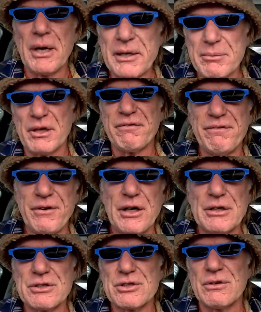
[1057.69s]
make my
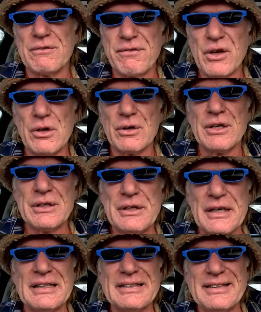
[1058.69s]
first
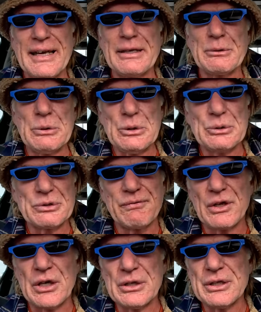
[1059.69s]
vlogging a dead horse
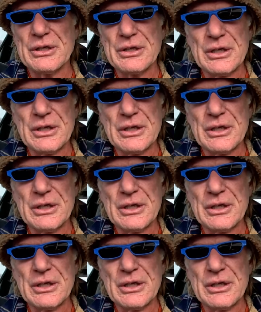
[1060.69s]
vlog